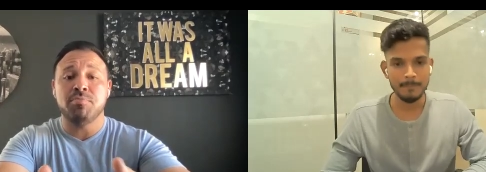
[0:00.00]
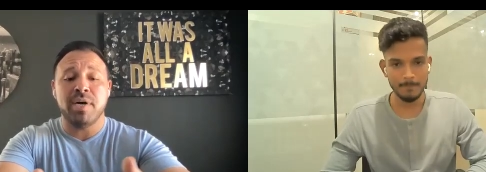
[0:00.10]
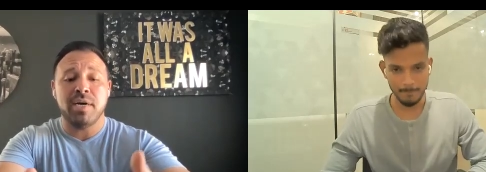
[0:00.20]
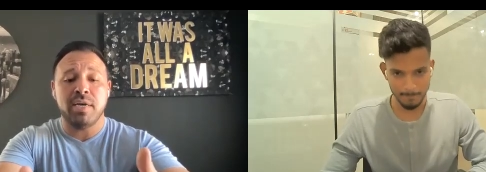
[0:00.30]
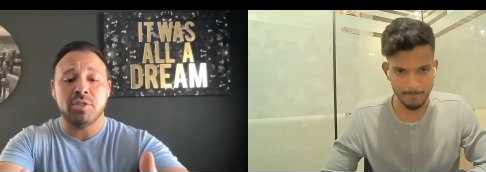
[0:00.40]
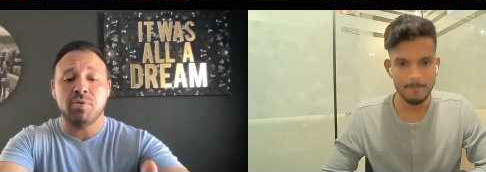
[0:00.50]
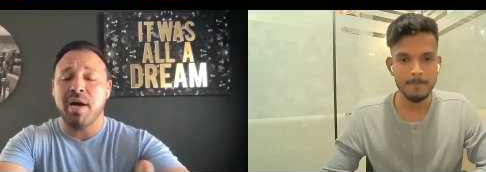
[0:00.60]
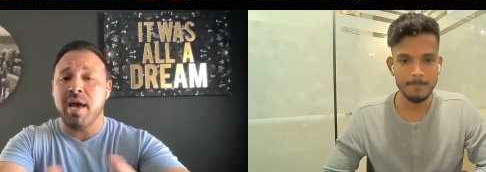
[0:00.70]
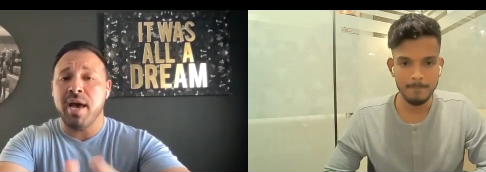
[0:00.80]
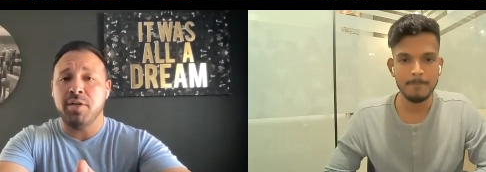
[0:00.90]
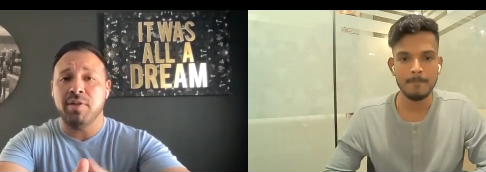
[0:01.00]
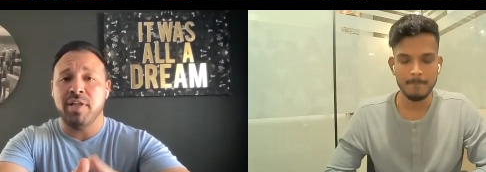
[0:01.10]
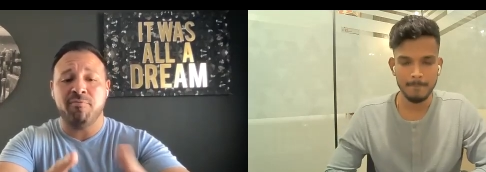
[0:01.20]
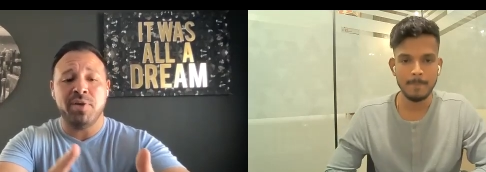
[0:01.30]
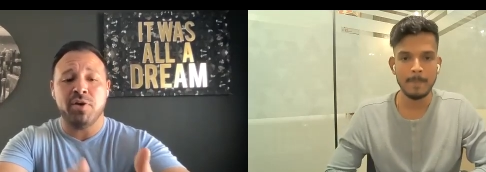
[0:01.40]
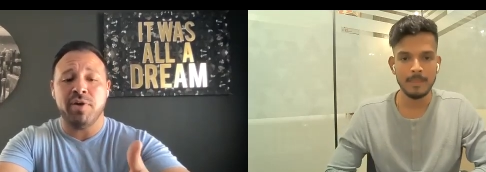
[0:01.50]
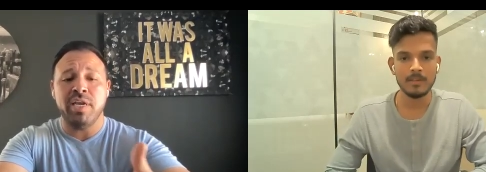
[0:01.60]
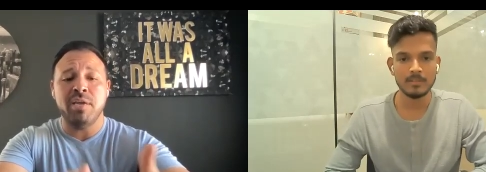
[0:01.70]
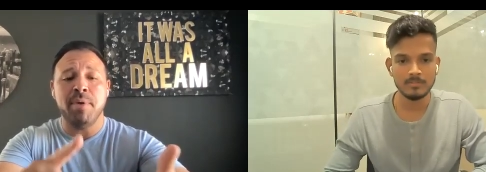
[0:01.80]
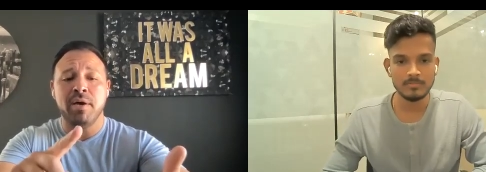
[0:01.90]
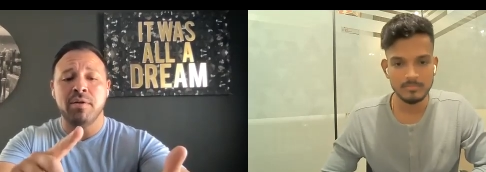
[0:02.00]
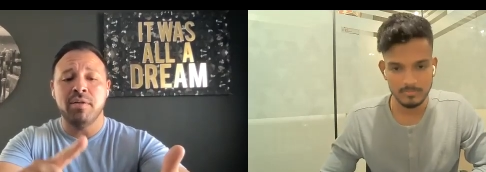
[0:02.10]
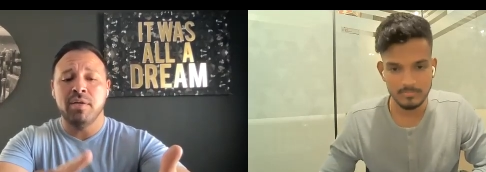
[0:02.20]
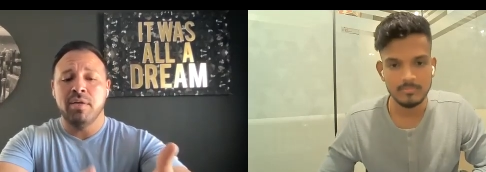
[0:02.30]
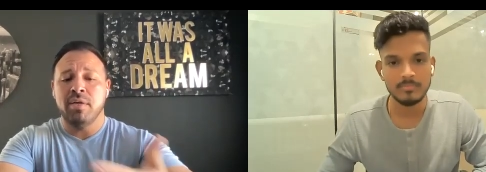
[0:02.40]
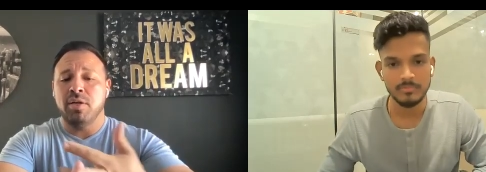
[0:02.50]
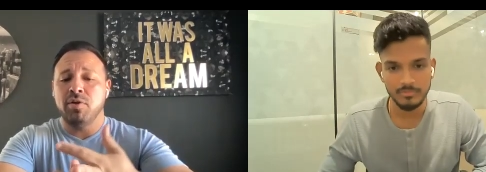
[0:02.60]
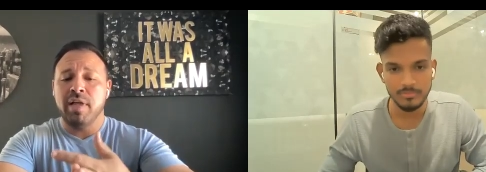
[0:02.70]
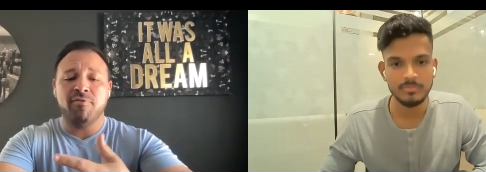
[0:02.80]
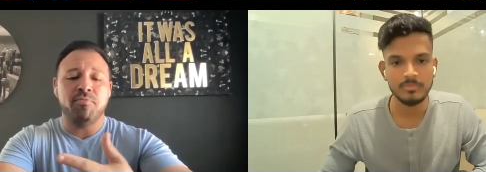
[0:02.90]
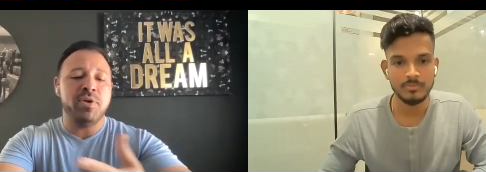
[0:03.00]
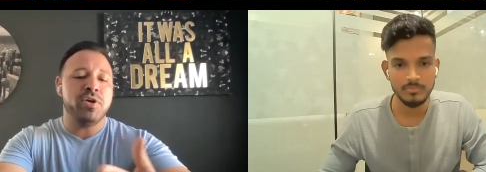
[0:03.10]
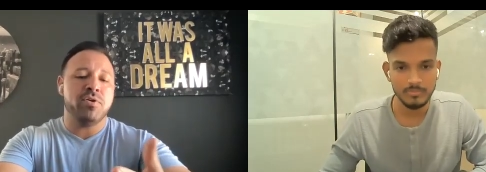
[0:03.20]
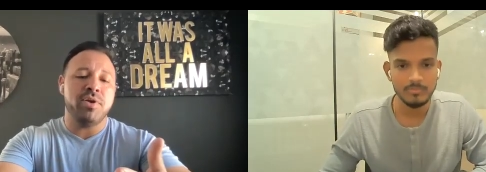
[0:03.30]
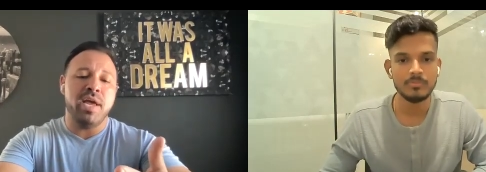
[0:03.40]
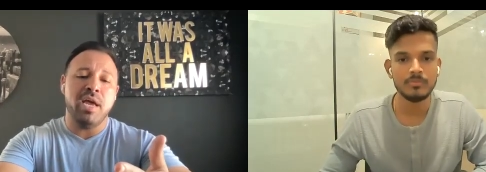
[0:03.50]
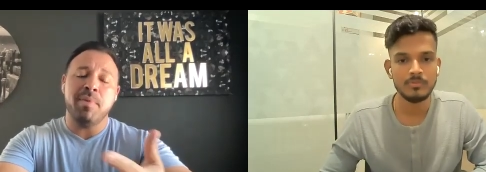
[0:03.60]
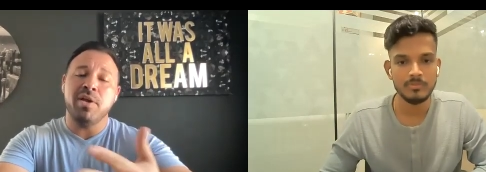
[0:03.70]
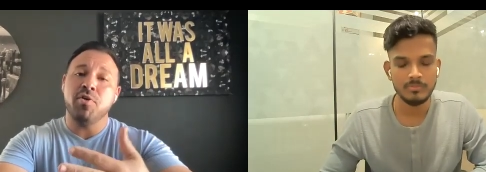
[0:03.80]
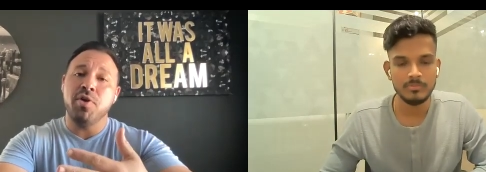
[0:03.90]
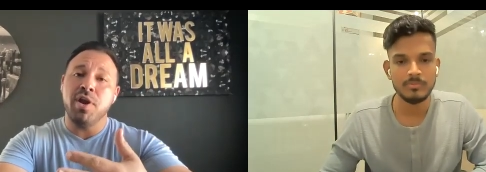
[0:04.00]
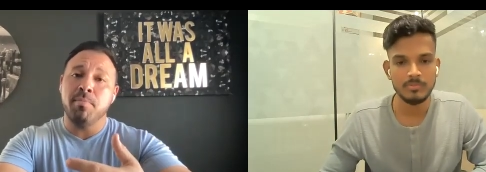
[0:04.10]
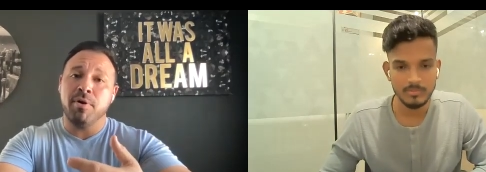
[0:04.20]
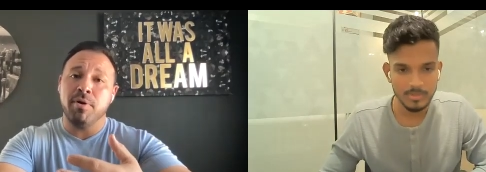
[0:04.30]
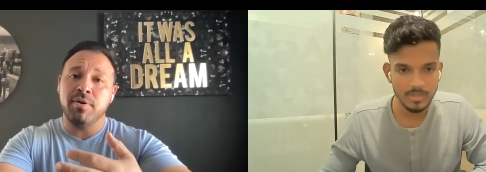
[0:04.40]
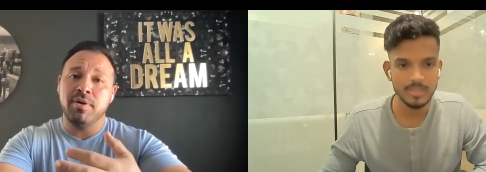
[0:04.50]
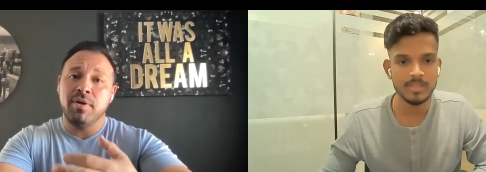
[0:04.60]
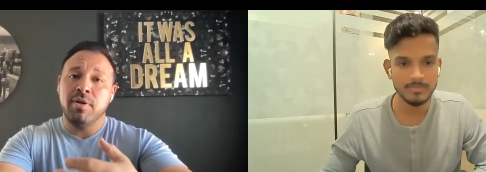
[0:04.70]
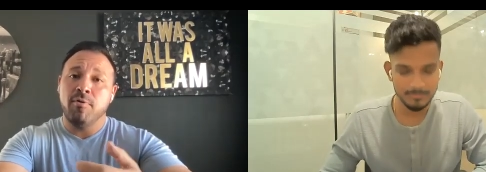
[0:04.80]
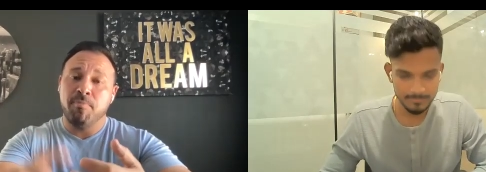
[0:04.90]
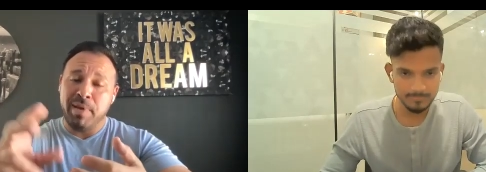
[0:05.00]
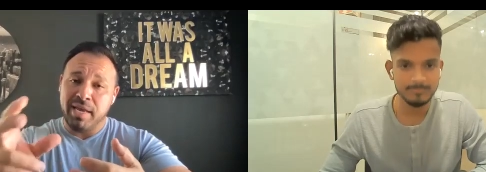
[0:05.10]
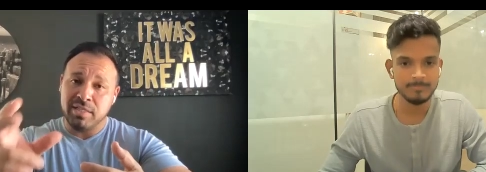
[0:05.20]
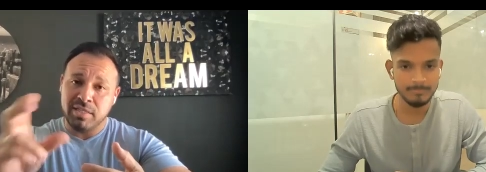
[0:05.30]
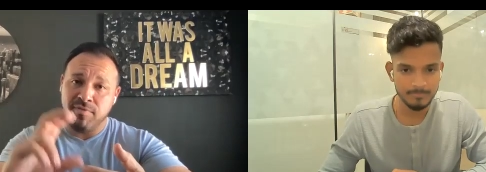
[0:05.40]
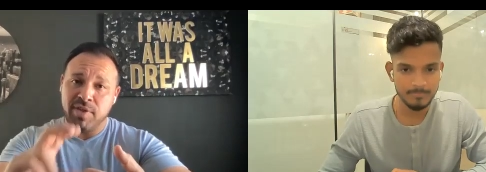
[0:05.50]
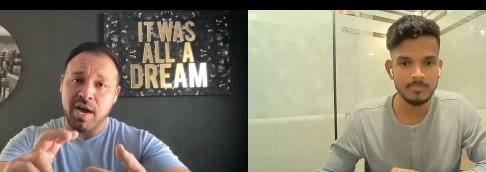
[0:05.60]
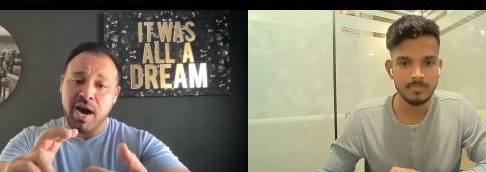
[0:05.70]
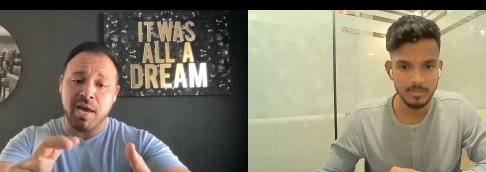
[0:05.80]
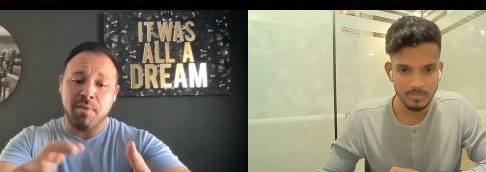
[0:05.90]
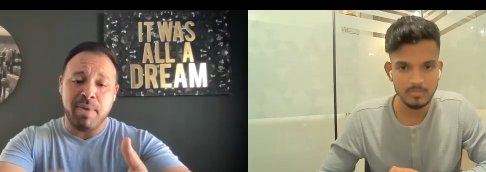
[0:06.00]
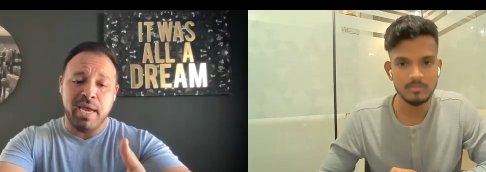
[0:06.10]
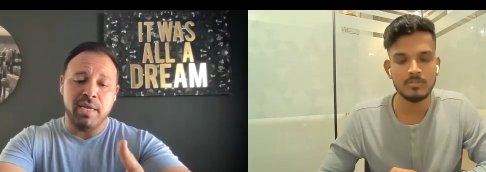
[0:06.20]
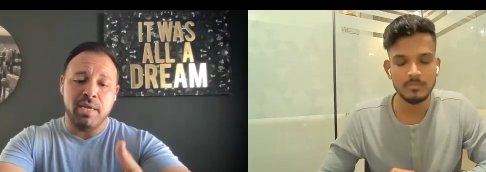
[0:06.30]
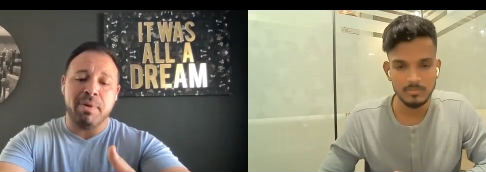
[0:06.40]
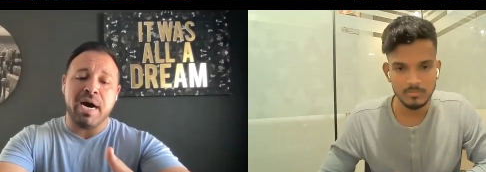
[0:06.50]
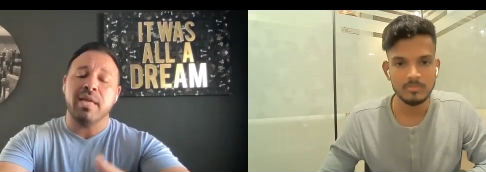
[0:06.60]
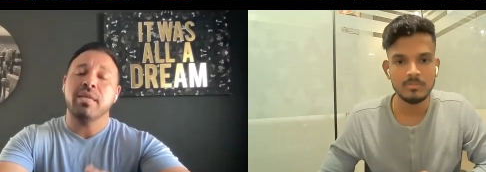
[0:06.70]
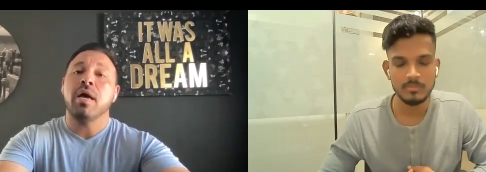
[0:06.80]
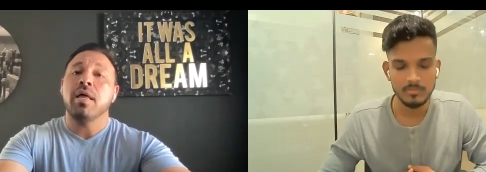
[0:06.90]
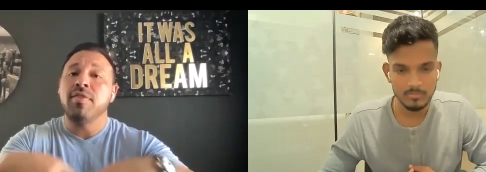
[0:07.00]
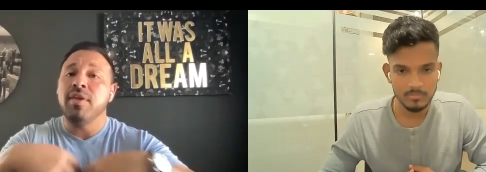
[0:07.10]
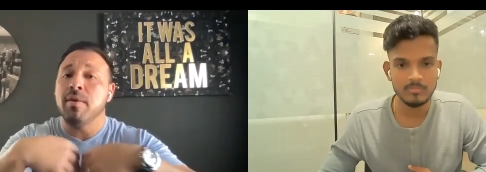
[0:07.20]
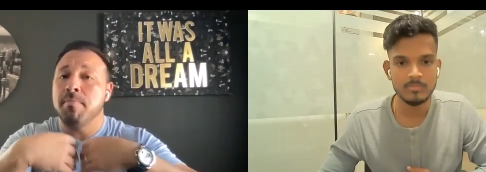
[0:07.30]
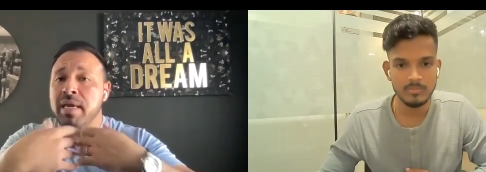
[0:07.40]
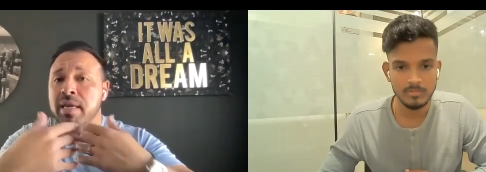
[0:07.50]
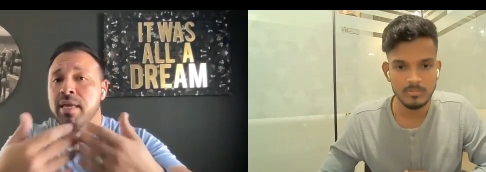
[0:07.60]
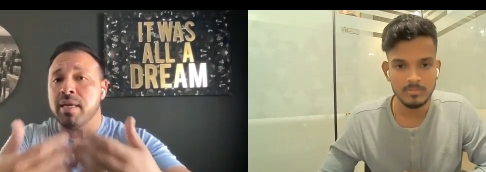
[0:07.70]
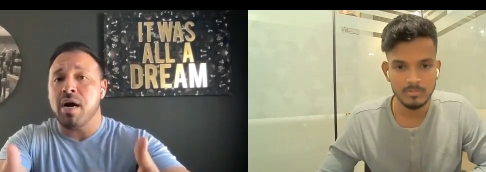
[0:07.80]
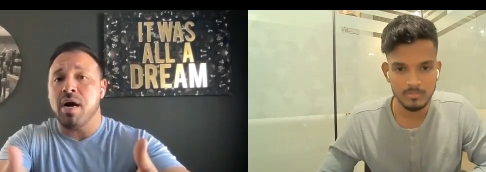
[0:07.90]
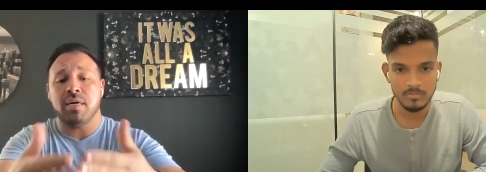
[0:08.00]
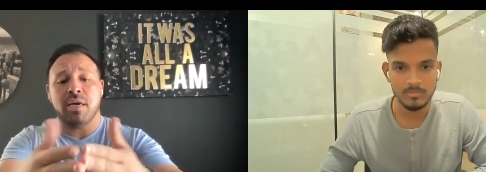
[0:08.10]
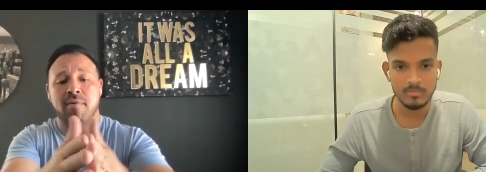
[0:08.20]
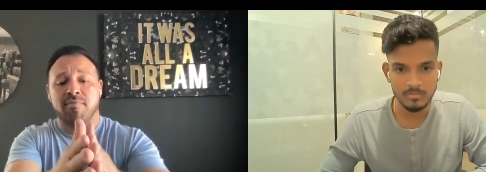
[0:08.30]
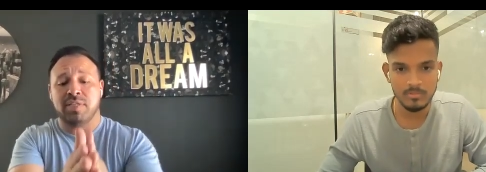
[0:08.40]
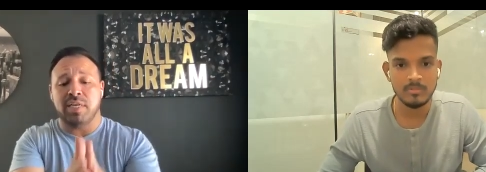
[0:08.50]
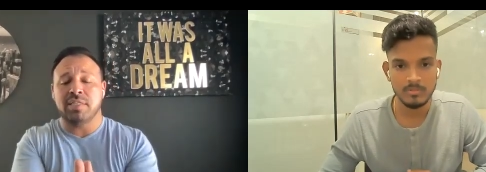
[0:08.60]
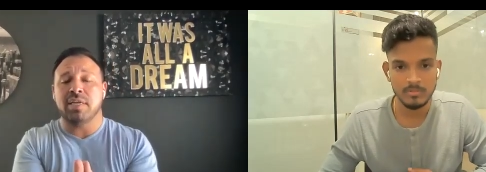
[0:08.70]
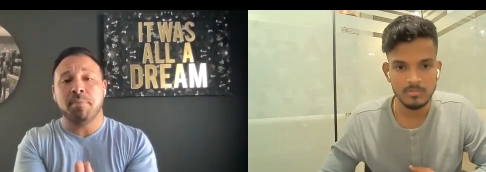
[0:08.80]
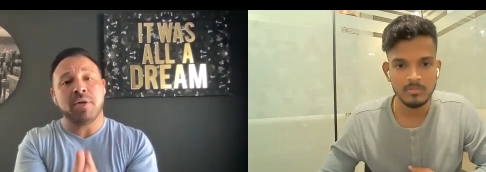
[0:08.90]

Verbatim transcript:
Speaker 1: to my to my ad. You left me your yeah. email, you left me your name and your number. Yeah. Because of the automated bot. The immediate conversation